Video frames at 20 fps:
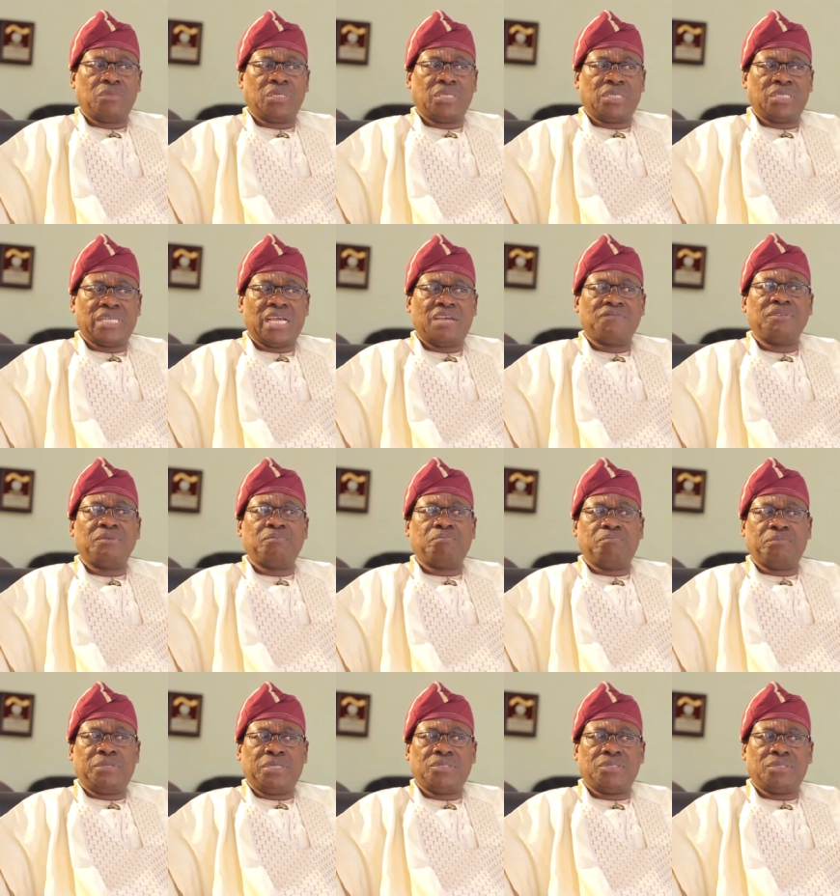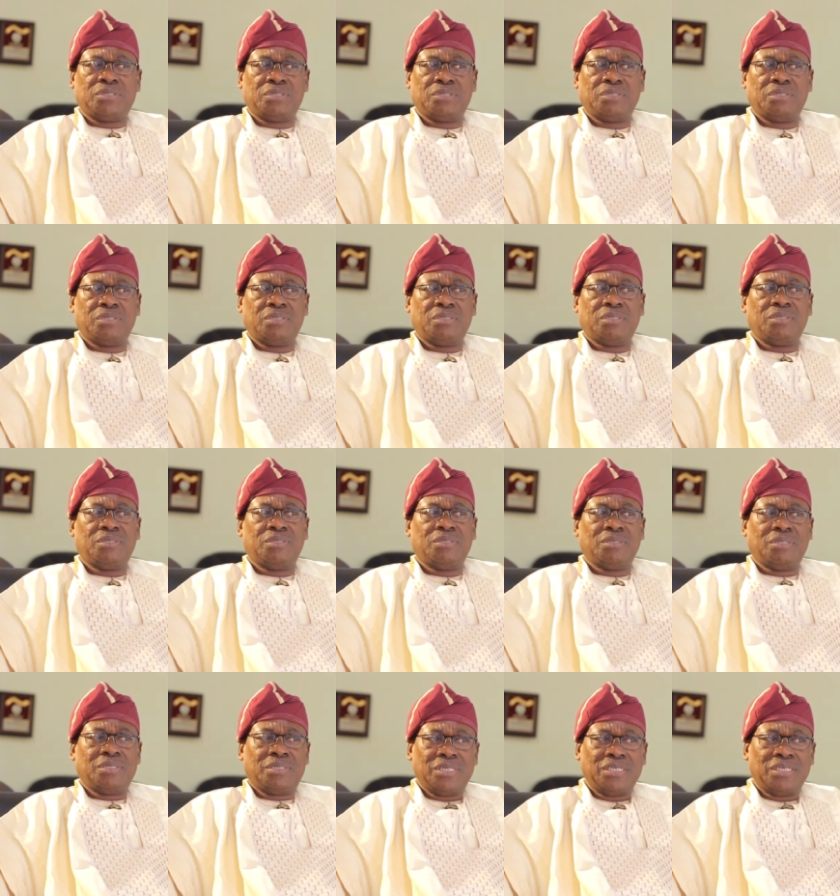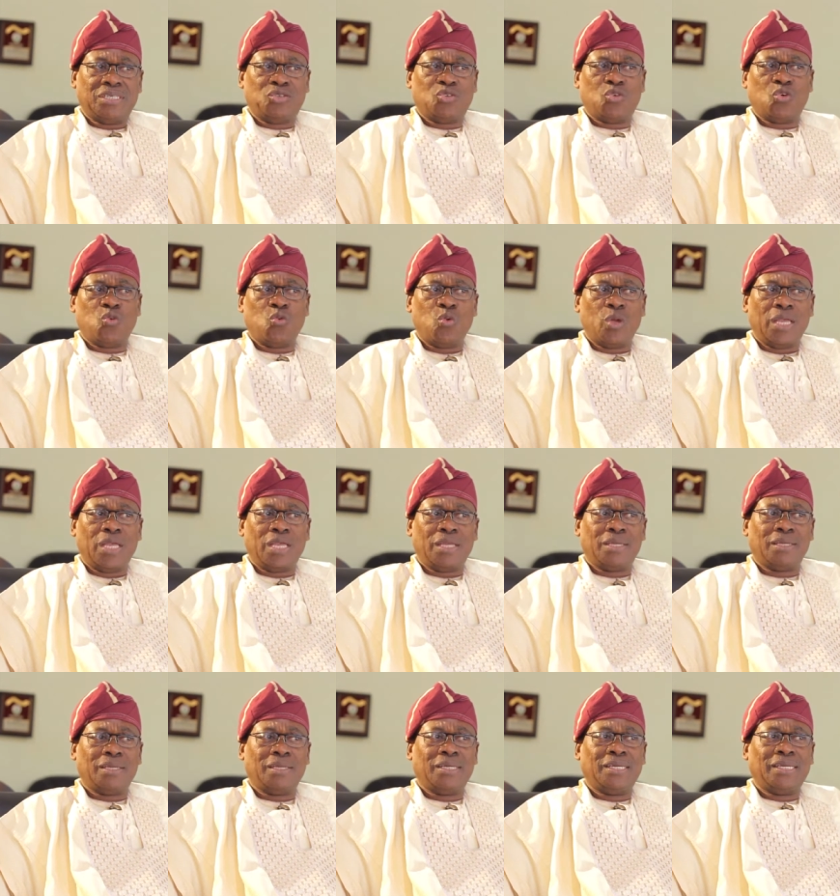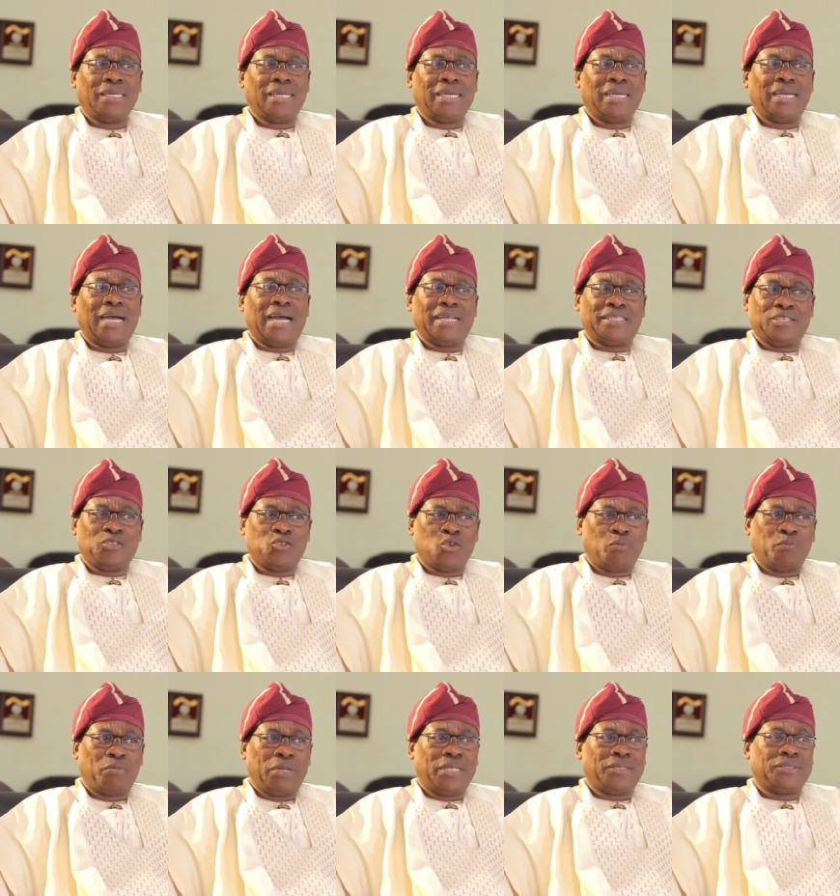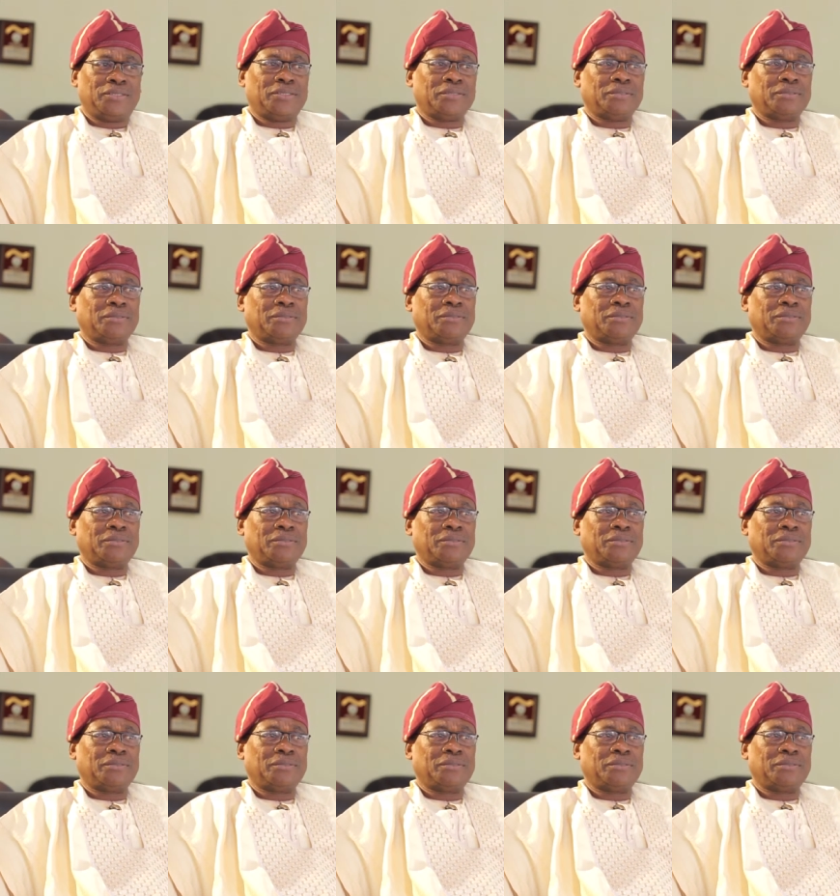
me is having peace in his own way at his own place.